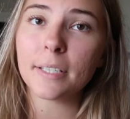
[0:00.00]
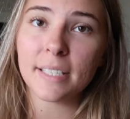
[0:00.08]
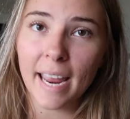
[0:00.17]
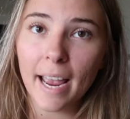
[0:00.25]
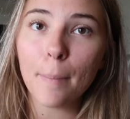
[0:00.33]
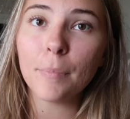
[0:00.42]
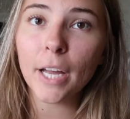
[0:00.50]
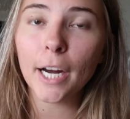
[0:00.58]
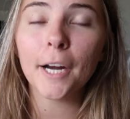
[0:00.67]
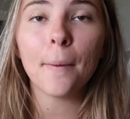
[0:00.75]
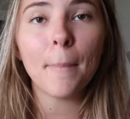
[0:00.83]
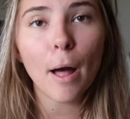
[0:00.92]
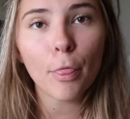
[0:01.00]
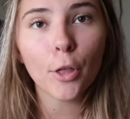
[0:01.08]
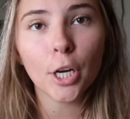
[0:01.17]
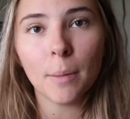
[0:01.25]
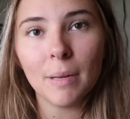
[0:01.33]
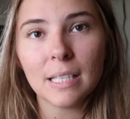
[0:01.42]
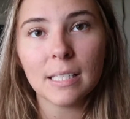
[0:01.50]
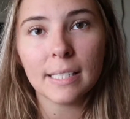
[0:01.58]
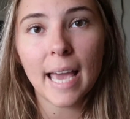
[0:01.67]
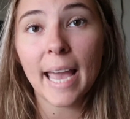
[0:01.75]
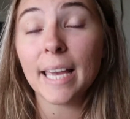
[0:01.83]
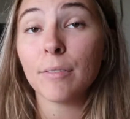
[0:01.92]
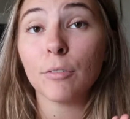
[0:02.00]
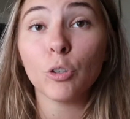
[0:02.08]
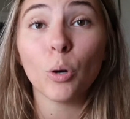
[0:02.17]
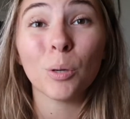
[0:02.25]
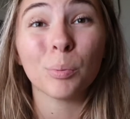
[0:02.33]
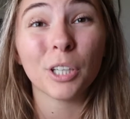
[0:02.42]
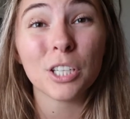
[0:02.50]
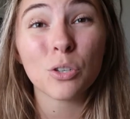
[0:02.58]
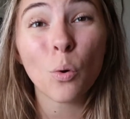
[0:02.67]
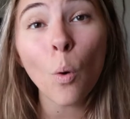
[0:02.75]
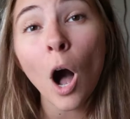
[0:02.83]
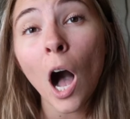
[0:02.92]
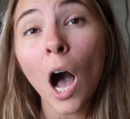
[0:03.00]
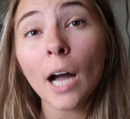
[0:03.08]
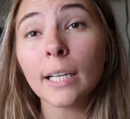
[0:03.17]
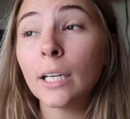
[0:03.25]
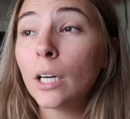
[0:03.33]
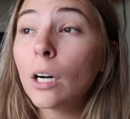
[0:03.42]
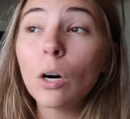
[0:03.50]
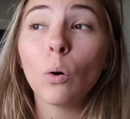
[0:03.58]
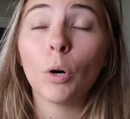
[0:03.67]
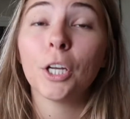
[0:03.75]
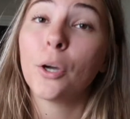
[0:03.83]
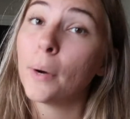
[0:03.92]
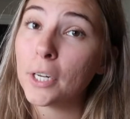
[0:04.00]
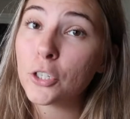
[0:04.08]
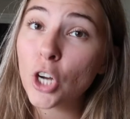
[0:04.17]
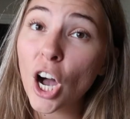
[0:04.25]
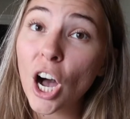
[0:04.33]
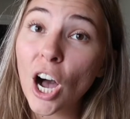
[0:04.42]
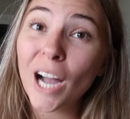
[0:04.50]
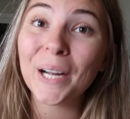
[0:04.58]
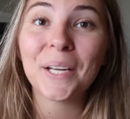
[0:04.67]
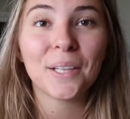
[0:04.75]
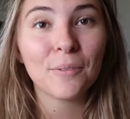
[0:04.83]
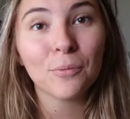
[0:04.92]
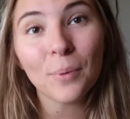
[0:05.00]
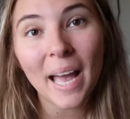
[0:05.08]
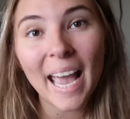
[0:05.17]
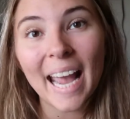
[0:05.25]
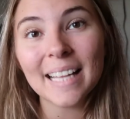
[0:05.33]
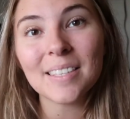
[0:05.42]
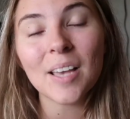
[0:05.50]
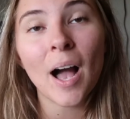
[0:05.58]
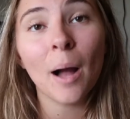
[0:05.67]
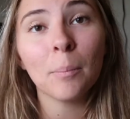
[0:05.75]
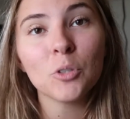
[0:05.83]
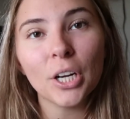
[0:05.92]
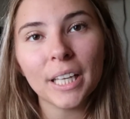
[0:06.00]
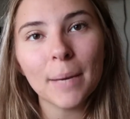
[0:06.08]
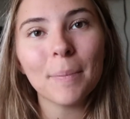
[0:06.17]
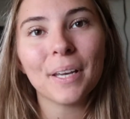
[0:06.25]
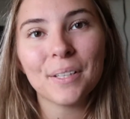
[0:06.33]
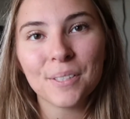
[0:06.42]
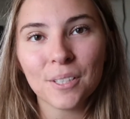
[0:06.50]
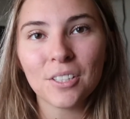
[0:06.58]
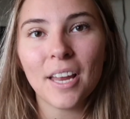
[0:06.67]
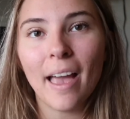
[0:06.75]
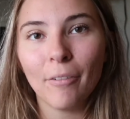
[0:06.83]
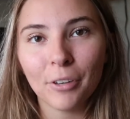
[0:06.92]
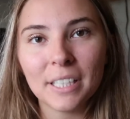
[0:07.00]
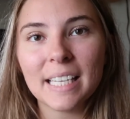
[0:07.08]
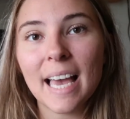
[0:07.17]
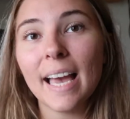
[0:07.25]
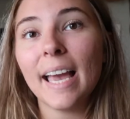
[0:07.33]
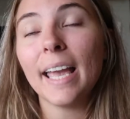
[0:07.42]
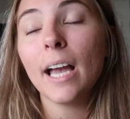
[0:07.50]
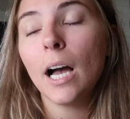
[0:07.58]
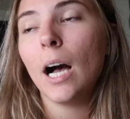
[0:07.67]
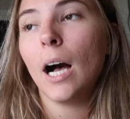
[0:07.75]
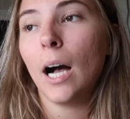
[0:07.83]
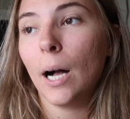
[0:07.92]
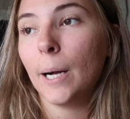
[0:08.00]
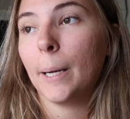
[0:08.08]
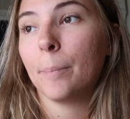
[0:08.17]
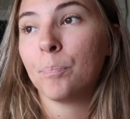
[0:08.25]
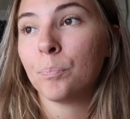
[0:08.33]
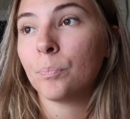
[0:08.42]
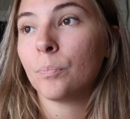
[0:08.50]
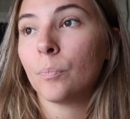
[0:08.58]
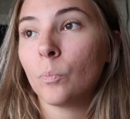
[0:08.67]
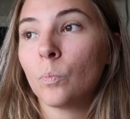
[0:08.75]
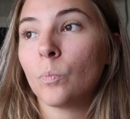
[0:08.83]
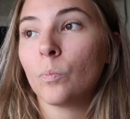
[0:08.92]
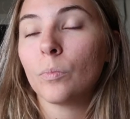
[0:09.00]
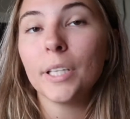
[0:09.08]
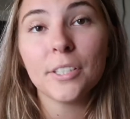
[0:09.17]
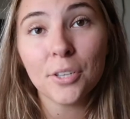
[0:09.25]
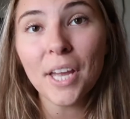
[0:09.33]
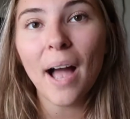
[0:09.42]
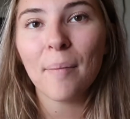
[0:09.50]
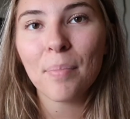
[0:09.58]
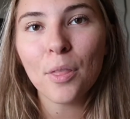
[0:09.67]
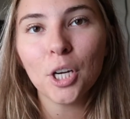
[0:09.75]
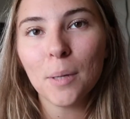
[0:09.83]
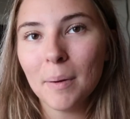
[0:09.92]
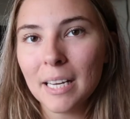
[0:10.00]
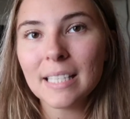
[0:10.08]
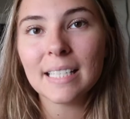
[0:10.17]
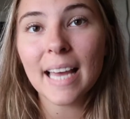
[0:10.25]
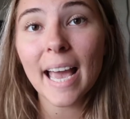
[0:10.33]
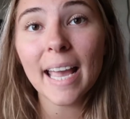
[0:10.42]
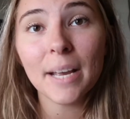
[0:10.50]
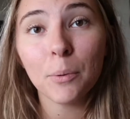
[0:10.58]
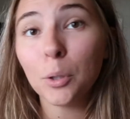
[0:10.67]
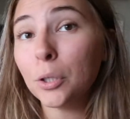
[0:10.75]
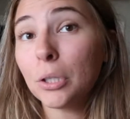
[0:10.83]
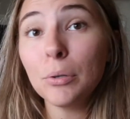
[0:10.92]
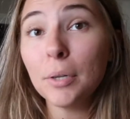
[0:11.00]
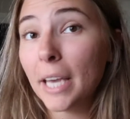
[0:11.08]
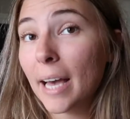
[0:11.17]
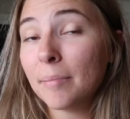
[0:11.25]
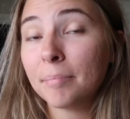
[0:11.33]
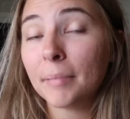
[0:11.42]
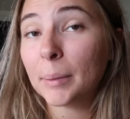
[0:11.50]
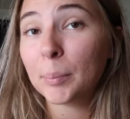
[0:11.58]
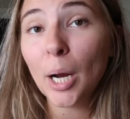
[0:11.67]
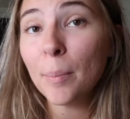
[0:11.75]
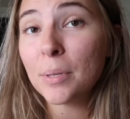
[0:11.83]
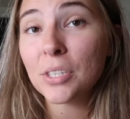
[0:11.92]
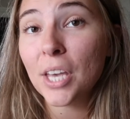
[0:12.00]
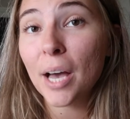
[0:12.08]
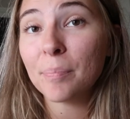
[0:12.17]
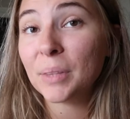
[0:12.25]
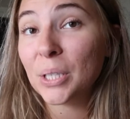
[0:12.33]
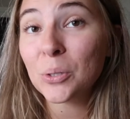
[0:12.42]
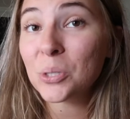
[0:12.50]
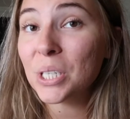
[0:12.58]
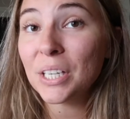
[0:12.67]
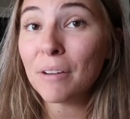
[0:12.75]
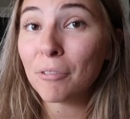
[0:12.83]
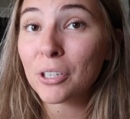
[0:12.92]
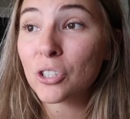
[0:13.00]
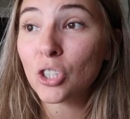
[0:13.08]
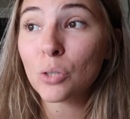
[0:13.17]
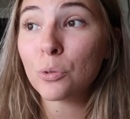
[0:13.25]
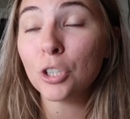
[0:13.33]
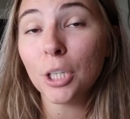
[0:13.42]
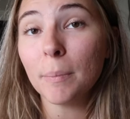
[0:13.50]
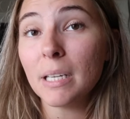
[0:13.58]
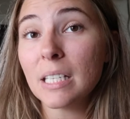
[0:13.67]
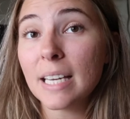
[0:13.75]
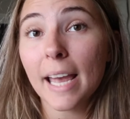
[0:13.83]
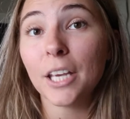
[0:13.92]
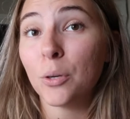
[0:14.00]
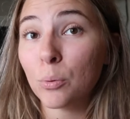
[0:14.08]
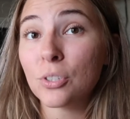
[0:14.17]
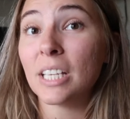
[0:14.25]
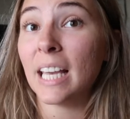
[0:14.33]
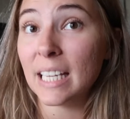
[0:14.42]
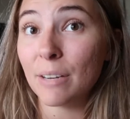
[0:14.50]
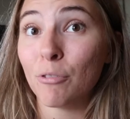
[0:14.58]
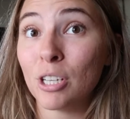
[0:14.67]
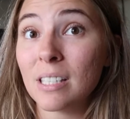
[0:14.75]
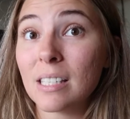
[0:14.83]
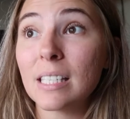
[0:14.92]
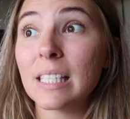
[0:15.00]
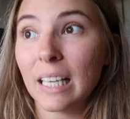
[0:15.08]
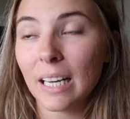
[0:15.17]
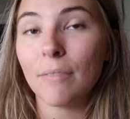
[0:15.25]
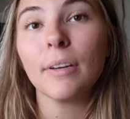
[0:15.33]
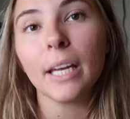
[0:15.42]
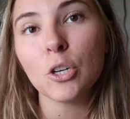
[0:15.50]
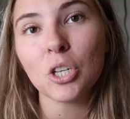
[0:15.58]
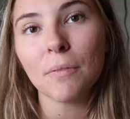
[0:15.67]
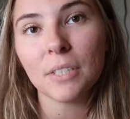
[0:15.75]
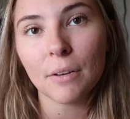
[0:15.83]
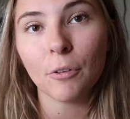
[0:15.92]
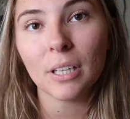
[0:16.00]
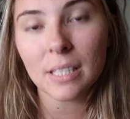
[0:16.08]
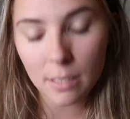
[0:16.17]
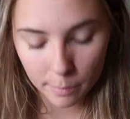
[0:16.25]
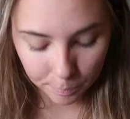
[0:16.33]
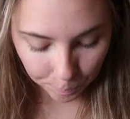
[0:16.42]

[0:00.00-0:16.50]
Stay up there about 30 minutes a day, even if you go on a brisk walk, or you go on a jog, or you lift weights. Try to keep it consistent every day. So yeah, 30 minutes a day will do you. I promise you, you'll see a difference. Just with 30 minutes a day, you will see a difference. Significant difference.